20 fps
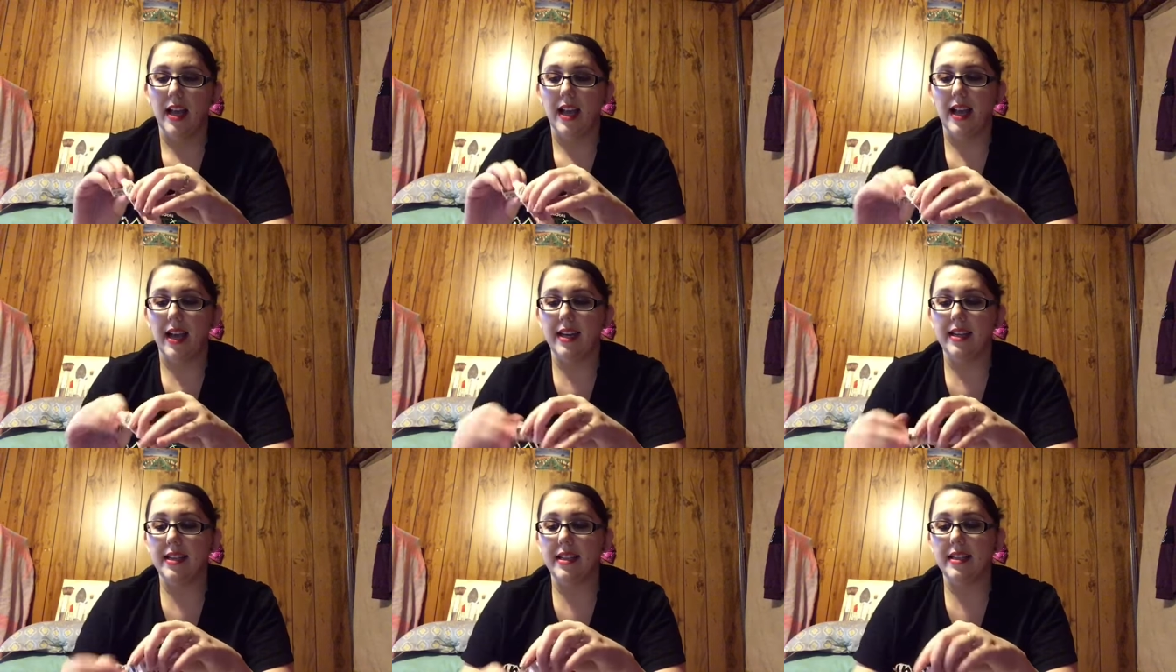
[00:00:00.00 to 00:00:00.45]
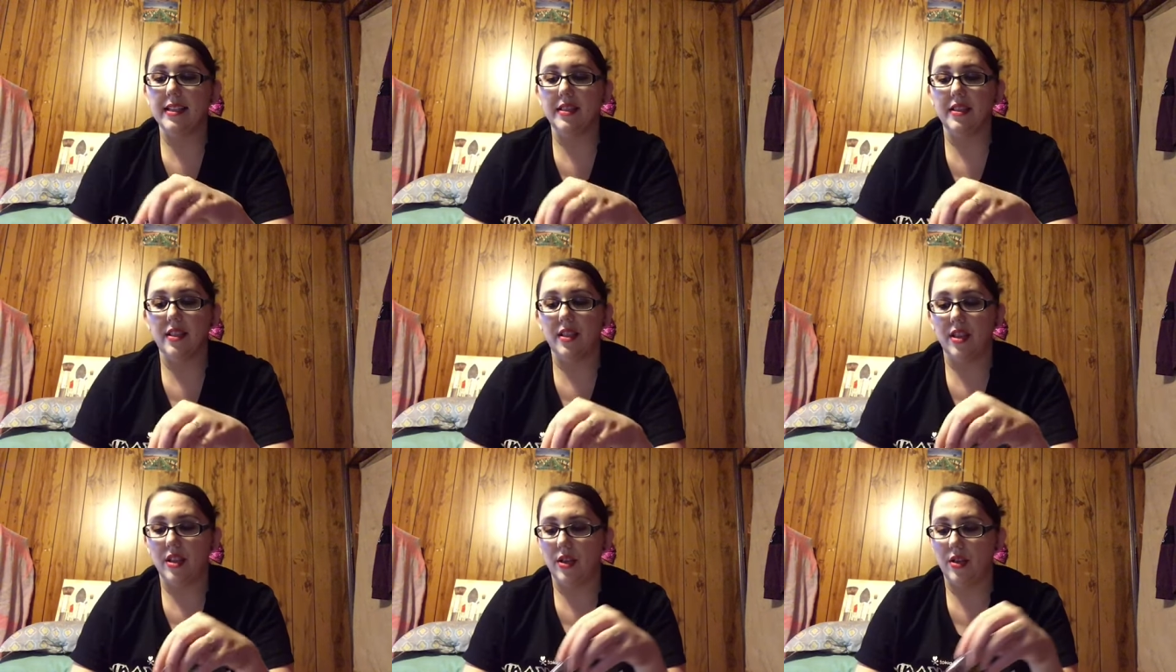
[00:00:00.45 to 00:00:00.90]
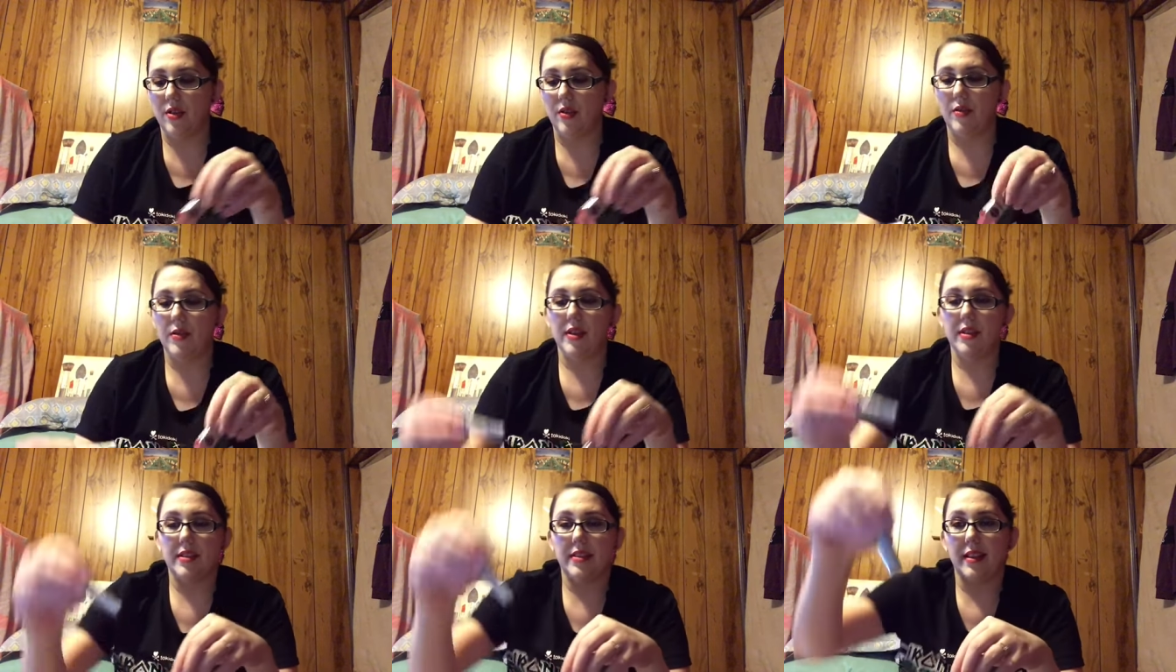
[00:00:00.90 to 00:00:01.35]
And it is
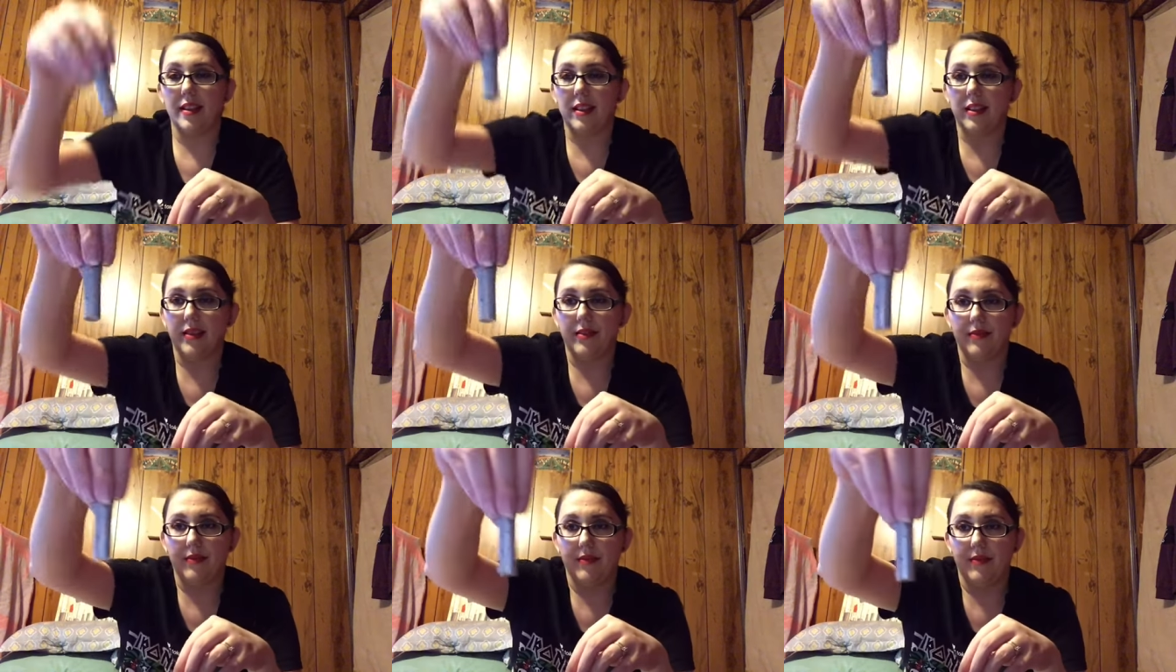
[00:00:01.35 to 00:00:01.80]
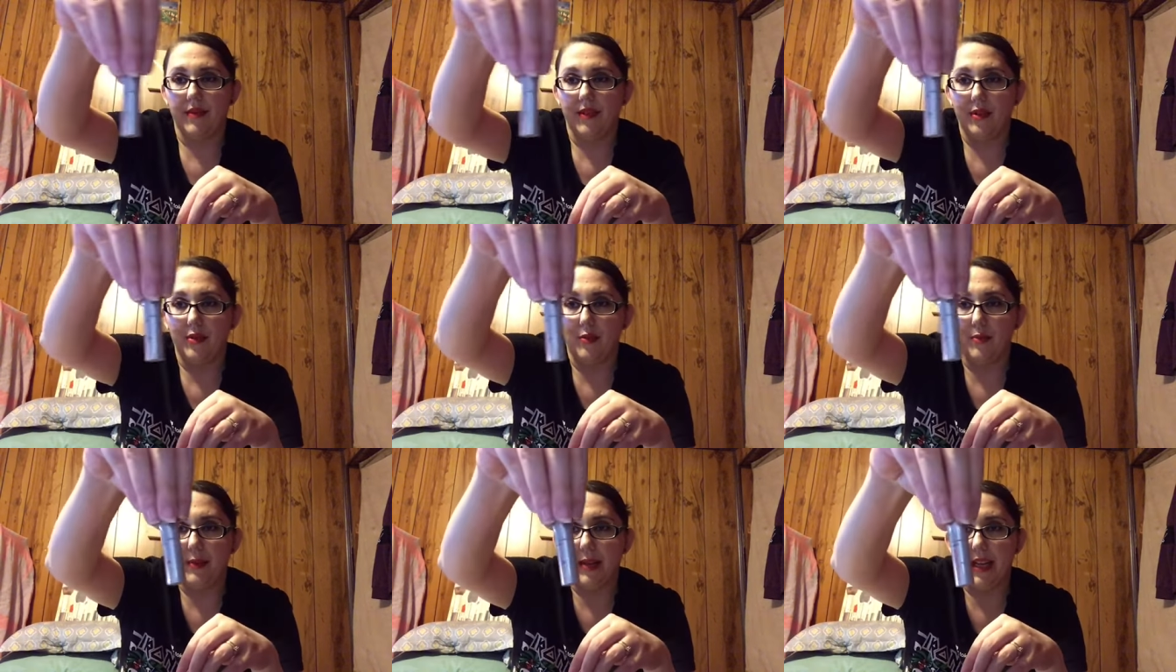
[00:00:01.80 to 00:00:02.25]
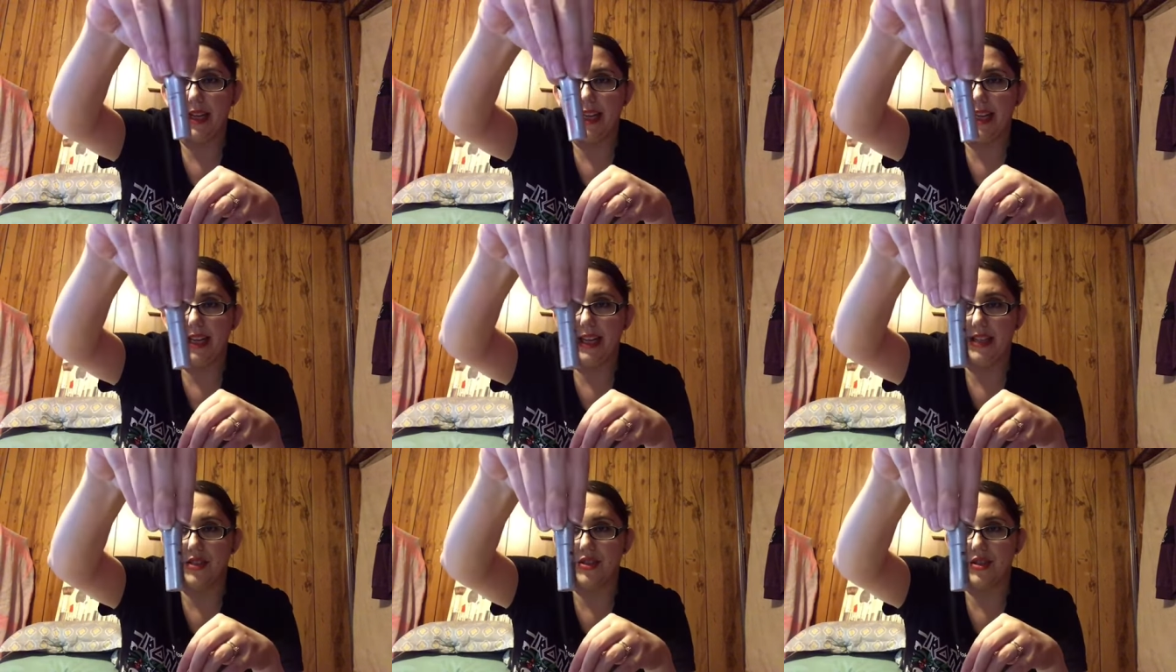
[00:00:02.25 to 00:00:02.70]
cute. It's like a little
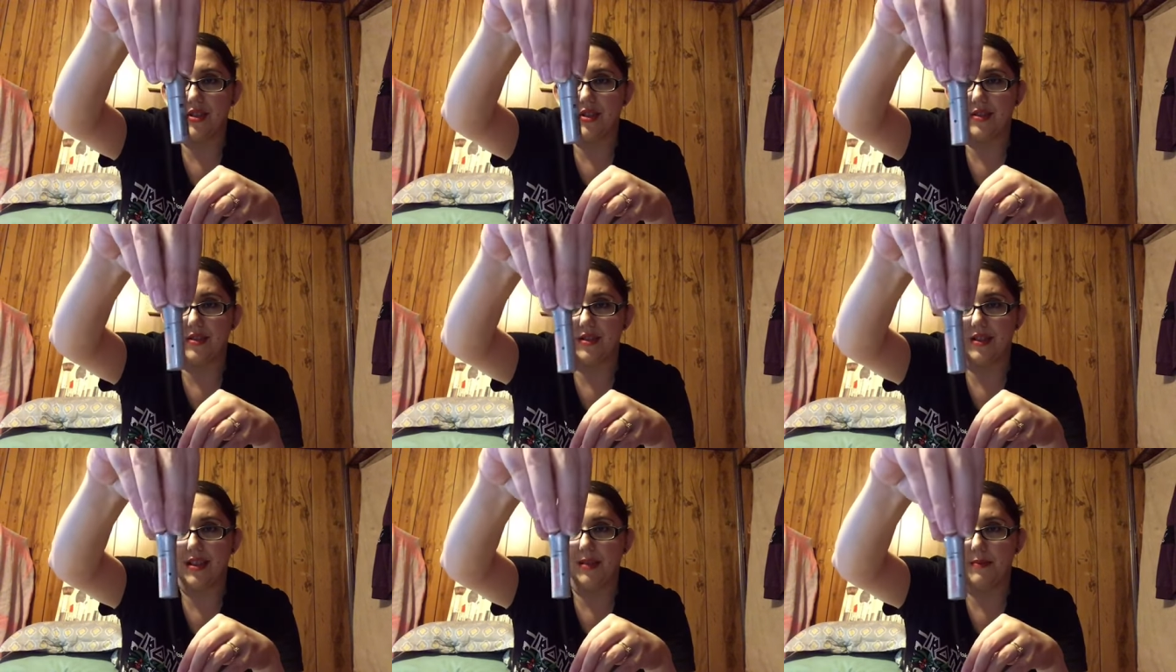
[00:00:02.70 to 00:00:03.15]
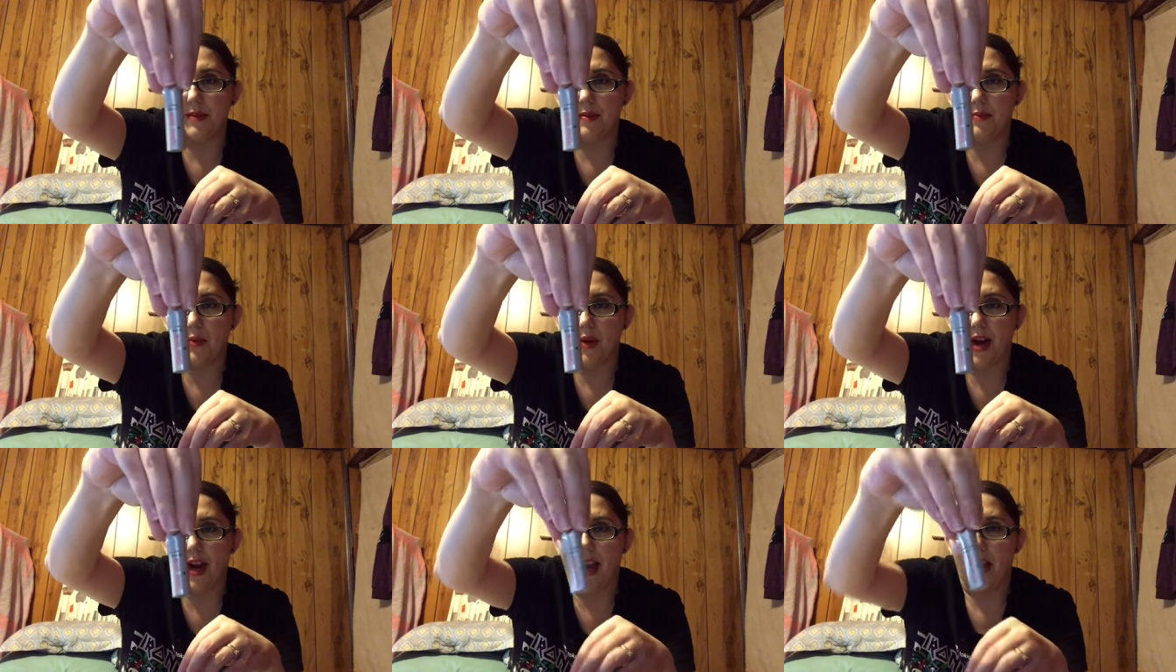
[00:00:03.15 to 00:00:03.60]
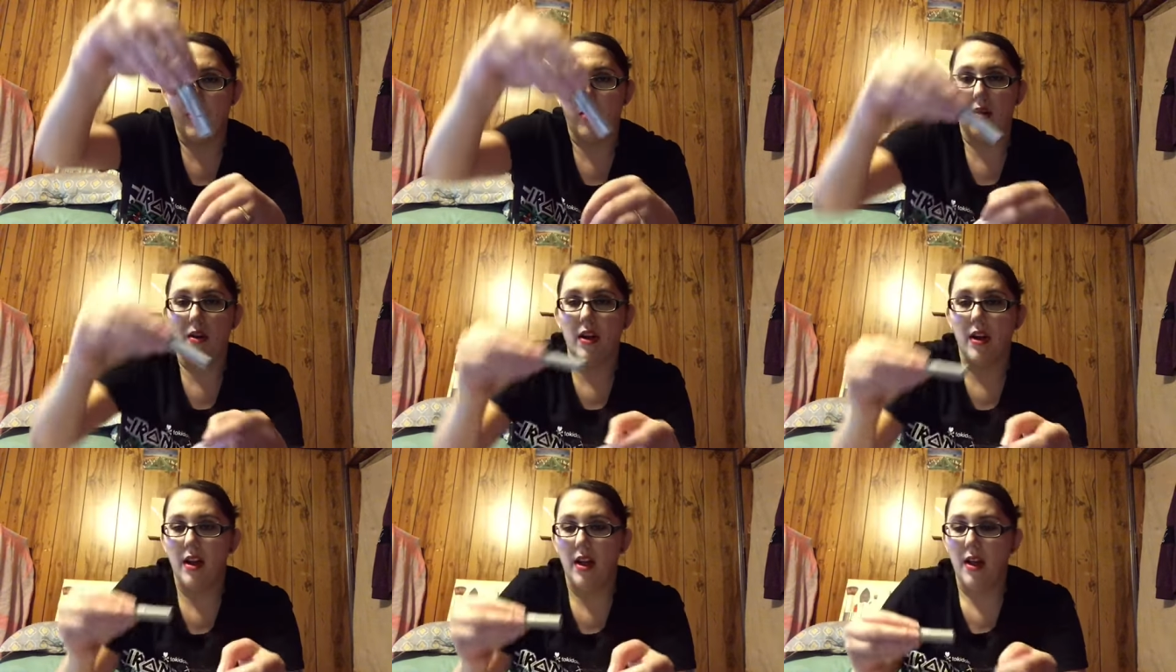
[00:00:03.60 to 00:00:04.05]
mini, just gimme brow.